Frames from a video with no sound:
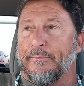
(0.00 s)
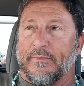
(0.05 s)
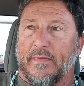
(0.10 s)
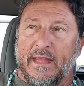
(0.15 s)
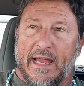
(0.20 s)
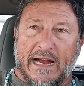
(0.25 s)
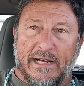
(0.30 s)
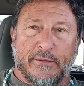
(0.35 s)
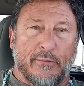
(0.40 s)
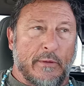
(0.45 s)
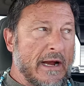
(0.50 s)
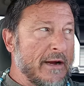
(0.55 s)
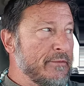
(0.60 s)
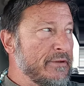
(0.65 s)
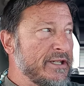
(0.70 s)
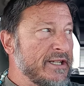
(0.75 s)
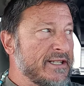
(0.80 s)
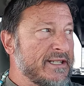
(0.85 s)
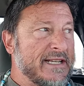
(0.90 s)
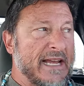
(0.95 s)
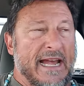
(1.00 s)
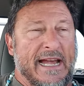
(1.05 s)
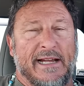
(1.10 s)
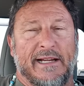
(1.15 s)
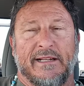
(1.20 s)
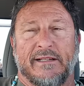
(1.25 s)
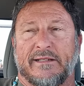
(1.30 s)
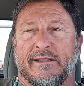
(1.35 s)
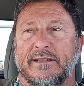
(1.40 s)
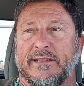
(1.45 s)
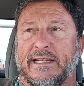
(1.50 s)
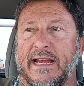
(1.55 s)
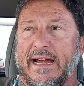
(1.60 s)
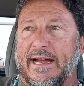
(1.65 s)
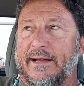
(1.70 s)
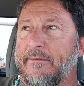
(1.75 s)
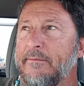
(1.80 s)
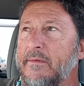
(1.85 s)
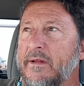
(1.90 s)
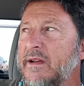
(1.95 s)
And that's what I was just saying. He's
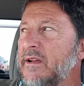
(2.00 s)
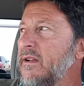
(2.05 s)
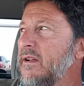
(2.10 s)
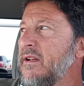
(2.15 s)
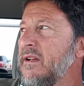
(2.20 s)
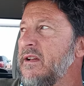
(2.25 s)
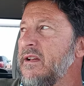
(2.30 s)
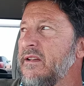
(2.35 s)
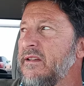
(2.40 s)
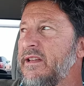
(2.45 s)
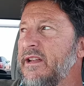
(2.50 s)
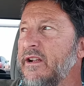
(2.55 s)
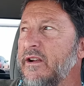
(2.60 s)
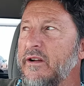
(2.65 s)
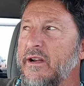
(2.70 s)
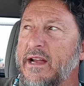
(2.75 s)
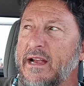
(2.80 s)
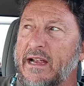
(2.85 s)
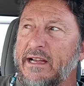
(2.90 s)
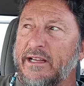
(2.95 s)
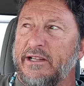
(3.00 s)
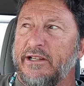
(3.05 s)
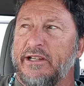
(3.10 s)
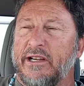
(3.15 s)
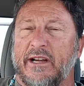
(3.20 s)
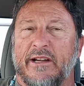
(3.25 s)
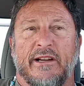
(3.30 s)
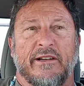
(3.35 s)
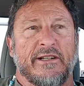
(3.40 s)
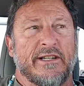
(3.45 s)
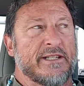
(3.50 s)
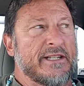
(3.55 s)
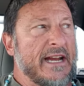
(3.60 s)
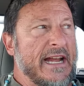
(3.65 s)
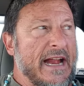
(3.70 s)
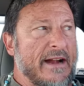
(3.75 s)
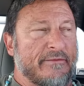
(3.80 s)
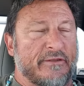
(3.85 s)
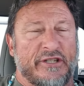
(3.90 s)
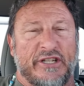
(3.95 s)
saying, Dude, yeah, you, are just
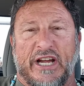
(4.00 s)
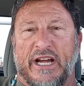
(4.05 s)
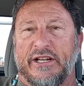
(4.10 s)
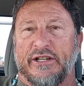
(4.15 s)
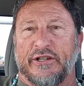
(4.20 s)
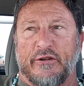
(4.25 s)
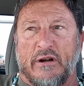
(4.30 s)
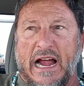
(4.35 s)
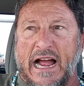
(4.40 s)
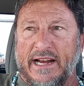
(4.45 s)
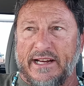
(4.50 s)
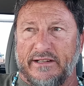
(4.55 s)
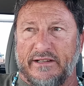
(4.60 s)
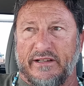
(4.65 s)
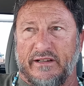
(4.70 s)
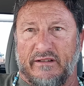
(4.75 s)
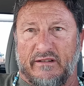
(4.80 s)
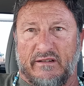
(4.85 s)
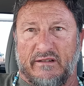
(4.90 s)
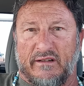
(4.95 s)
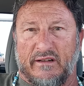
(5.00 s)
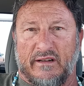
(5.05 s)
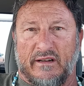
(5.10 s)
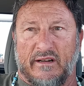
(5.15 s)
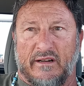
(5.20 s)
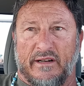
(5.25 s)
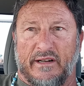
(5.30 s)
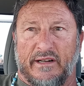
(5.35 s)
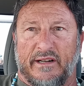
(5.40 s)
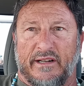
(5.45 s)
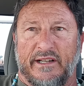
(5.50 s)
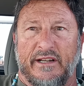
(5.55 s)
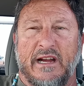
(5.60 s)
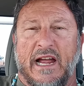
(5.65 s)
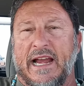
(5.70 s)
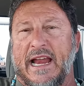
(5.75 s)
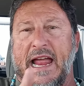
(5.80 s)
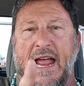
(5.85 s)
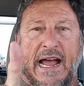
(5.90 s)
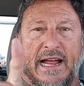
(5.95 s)
going to have to change your attitude. You
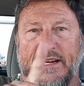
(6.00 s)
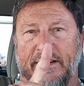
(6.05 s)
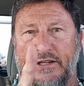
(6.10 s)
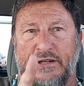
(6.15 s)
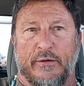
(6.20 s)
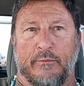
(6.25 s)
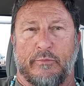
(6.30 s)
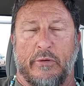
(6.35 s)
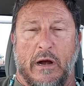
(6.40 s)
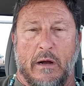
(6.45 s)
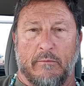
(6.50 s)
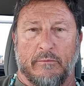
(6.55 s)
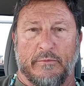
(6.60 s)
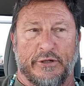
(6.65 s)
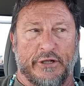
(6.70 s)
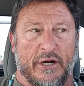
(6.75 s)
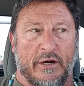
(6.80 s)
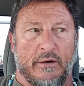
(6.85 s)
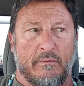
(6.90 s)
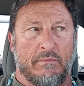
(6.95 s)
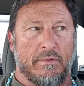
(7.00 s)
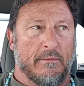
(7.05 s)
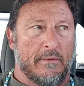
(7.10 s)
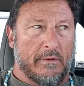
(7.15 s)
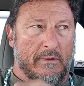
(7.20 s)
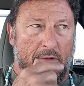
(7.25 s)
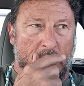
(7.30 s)
got an attitude problem, Job.